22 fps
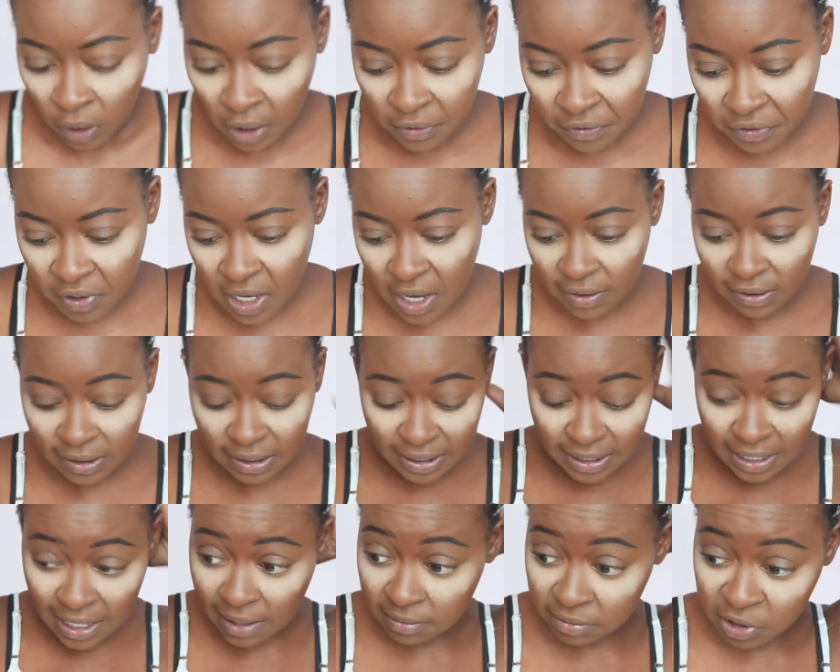So now it's
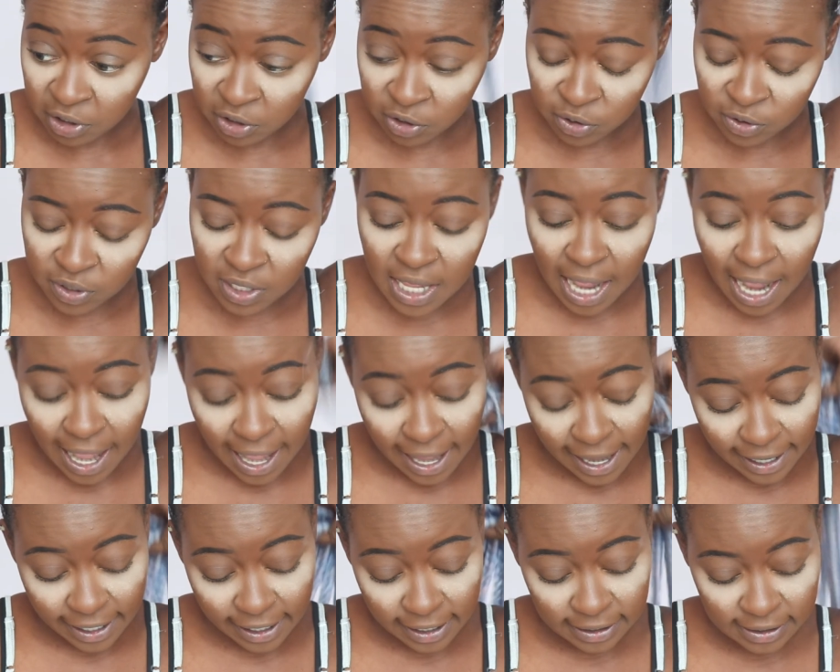time to do the
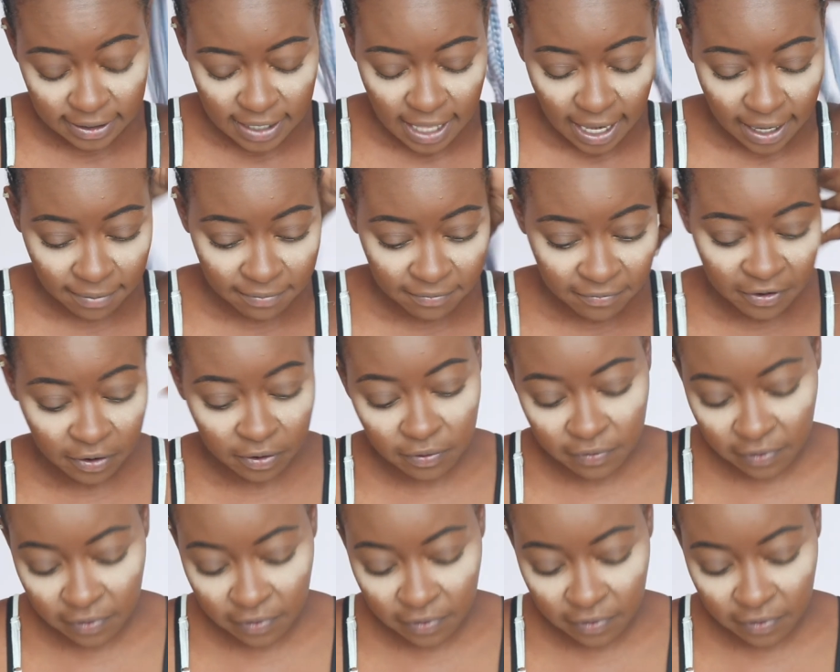eyes that I'm very,